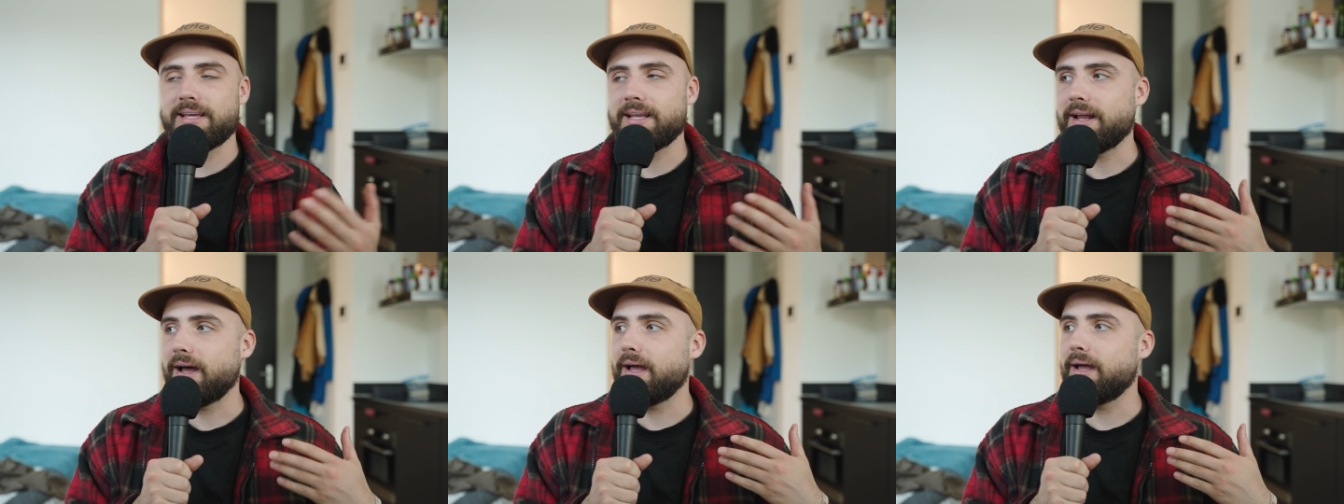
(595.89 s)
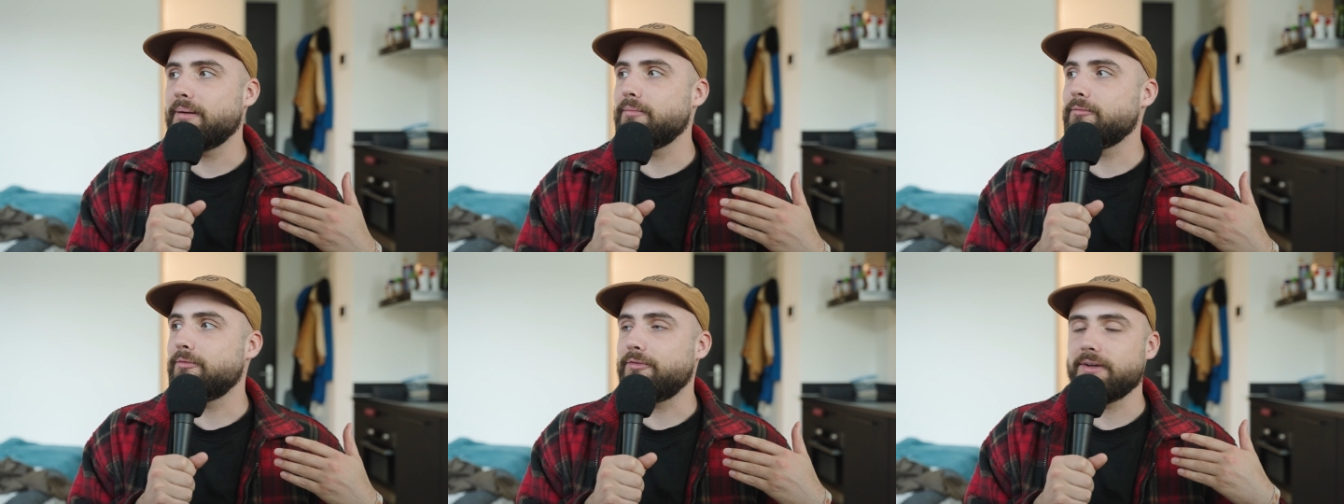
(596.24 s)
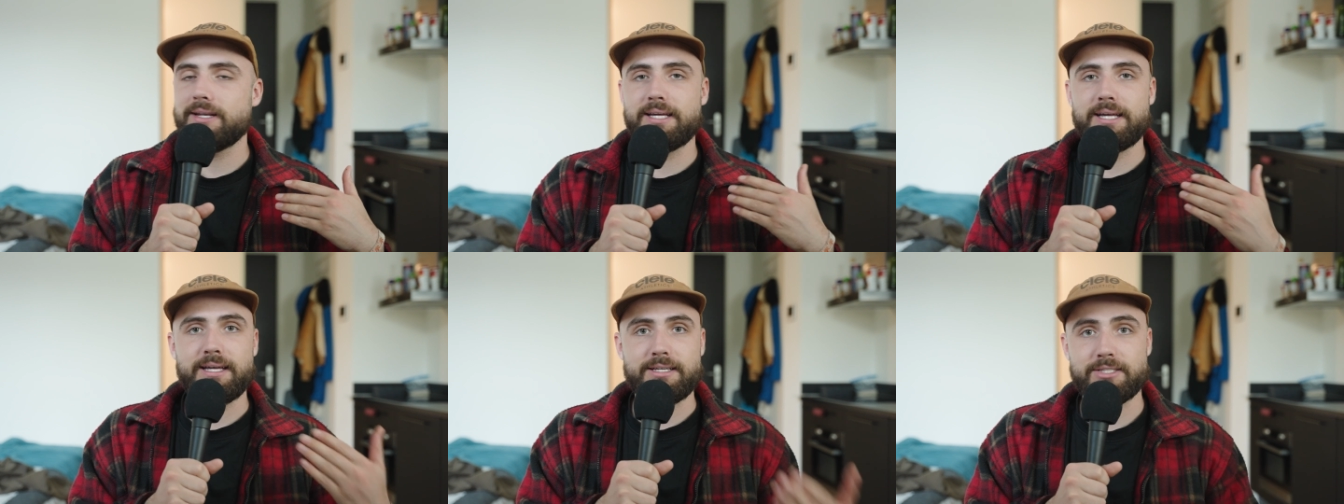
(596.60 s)
And I'm
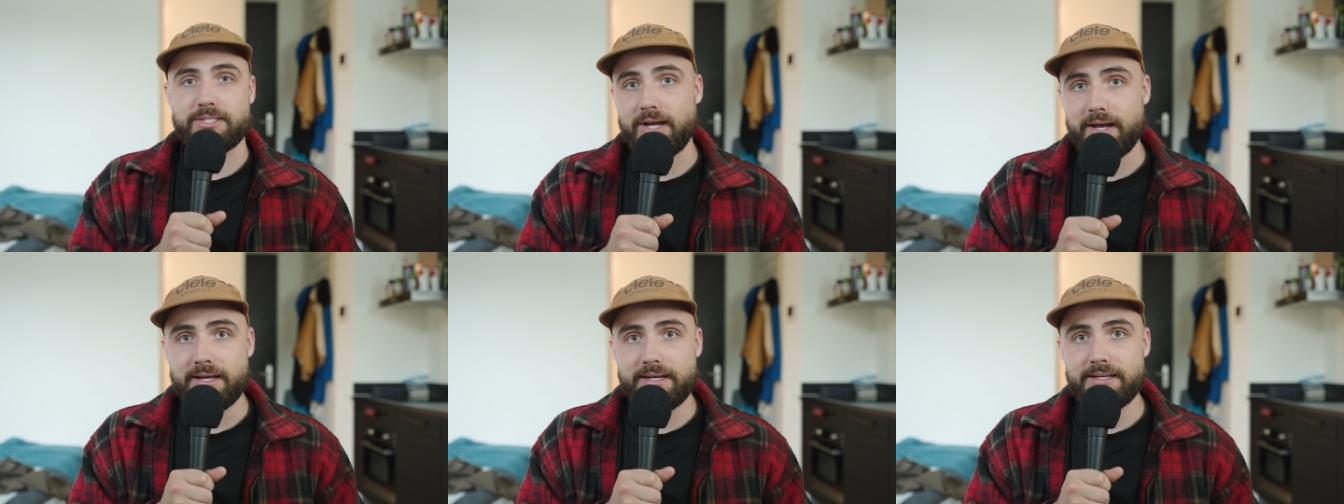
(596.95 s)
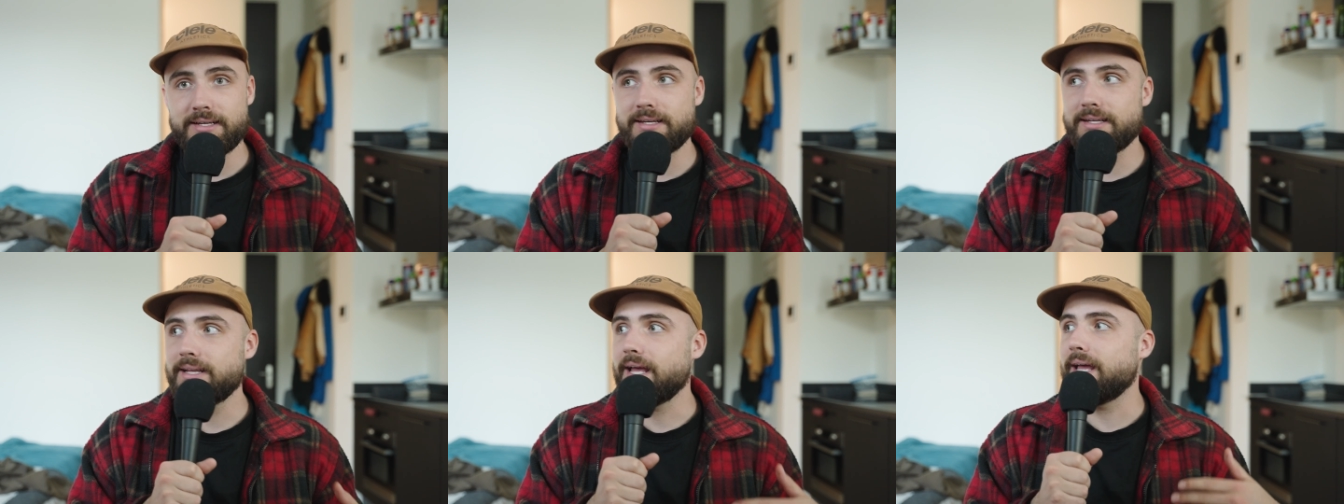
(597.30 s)
feeling excited,